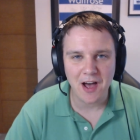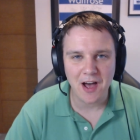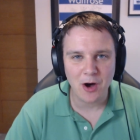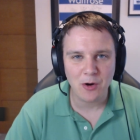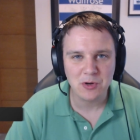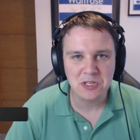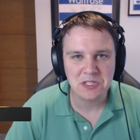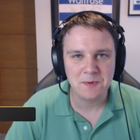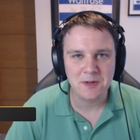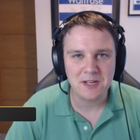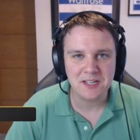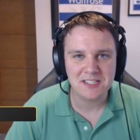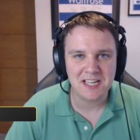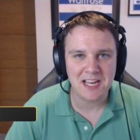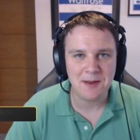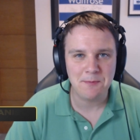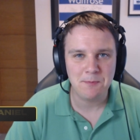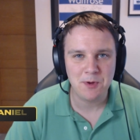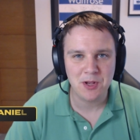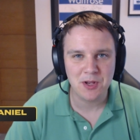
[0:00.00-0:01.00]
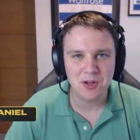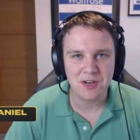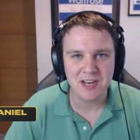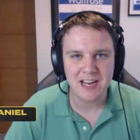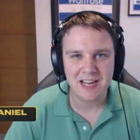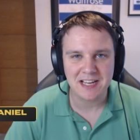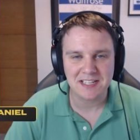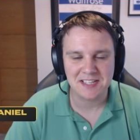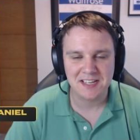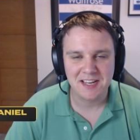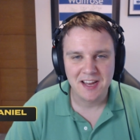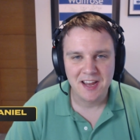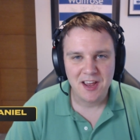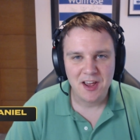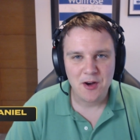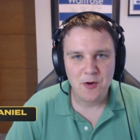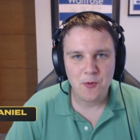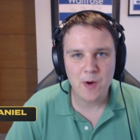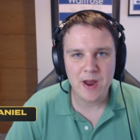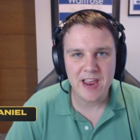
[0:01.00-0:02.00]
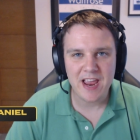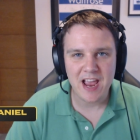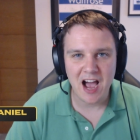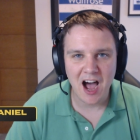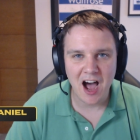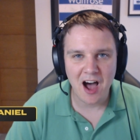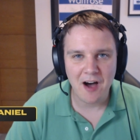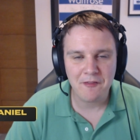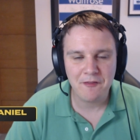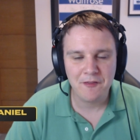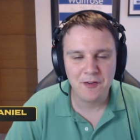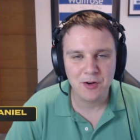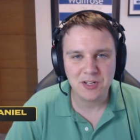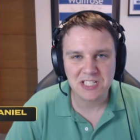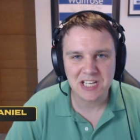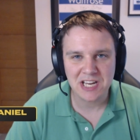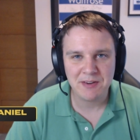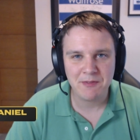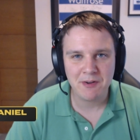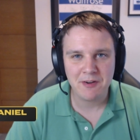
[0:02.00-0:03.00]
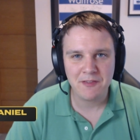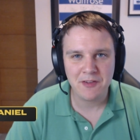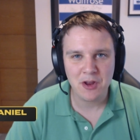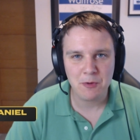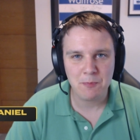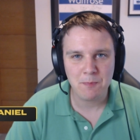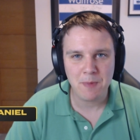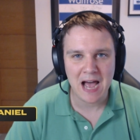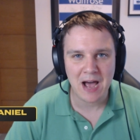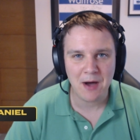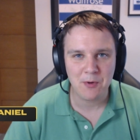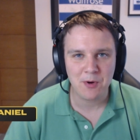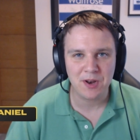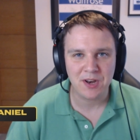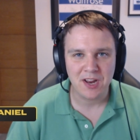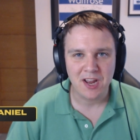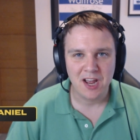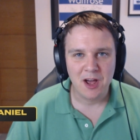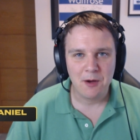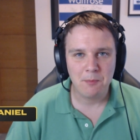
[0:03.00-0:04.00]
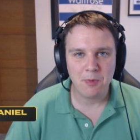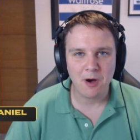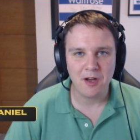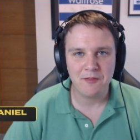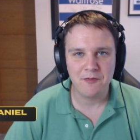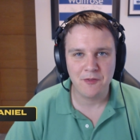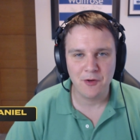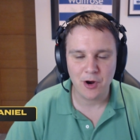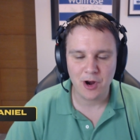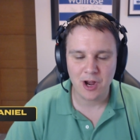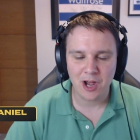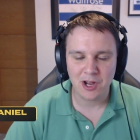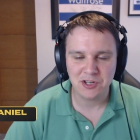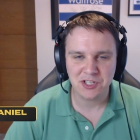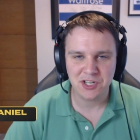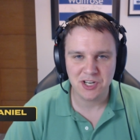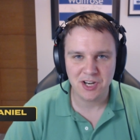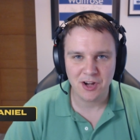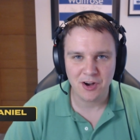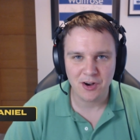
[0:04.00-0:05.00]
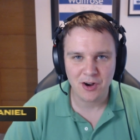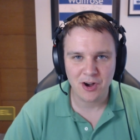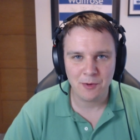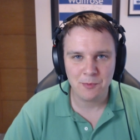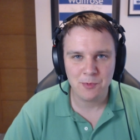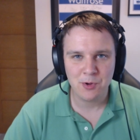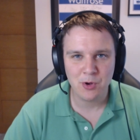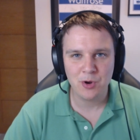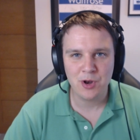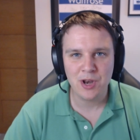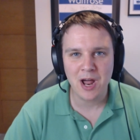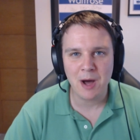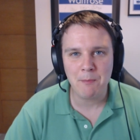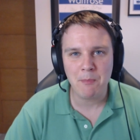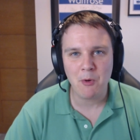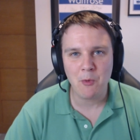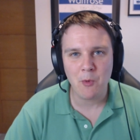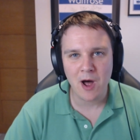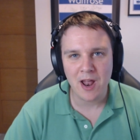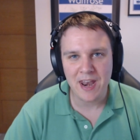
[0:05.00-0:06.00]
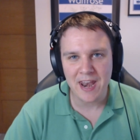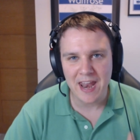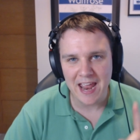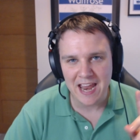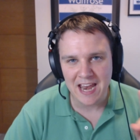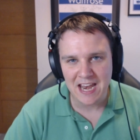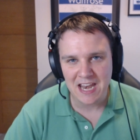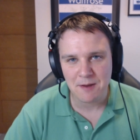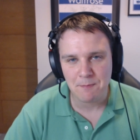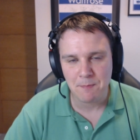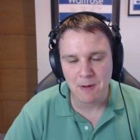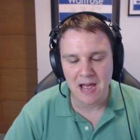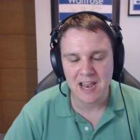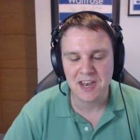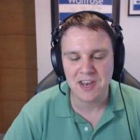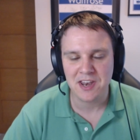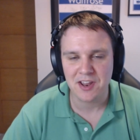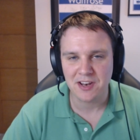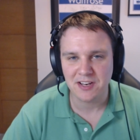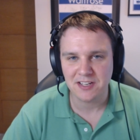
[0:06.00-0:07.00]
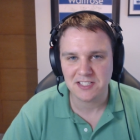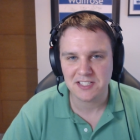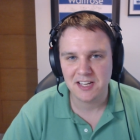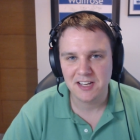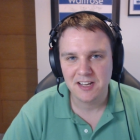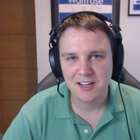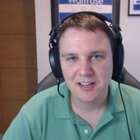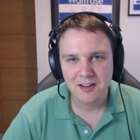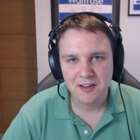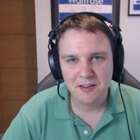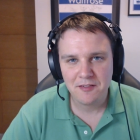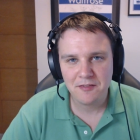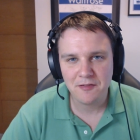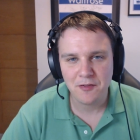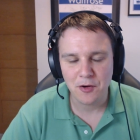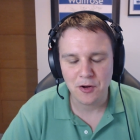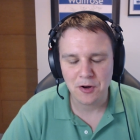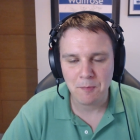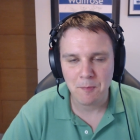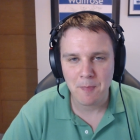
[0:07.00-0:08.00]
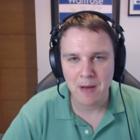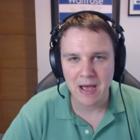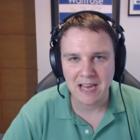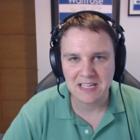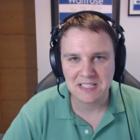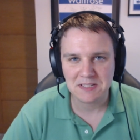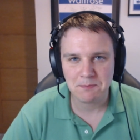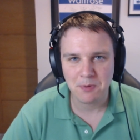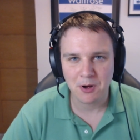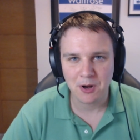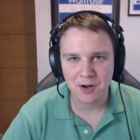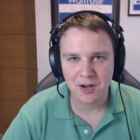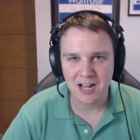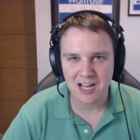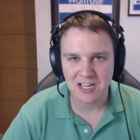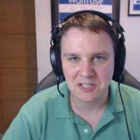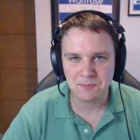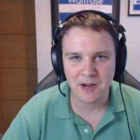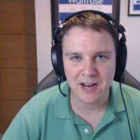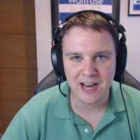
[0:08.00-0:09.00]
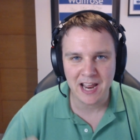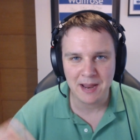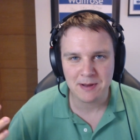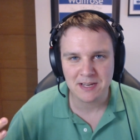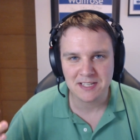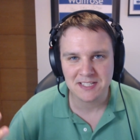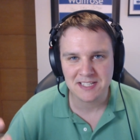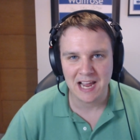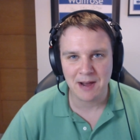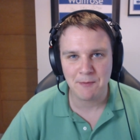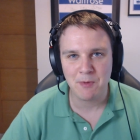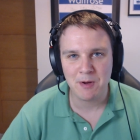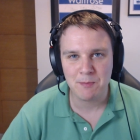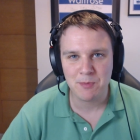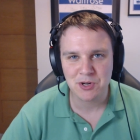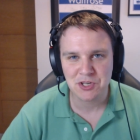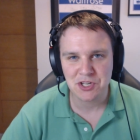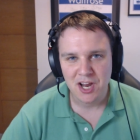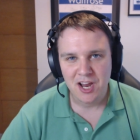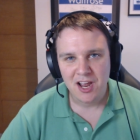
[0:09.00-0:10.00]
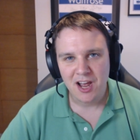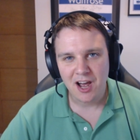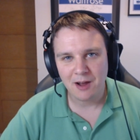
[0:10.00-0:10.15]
Ultimate Team goodness. We are Foot in Review, powered by footcoaching.com, your number one independent foot-based podcast. My name is Dan Wimbush.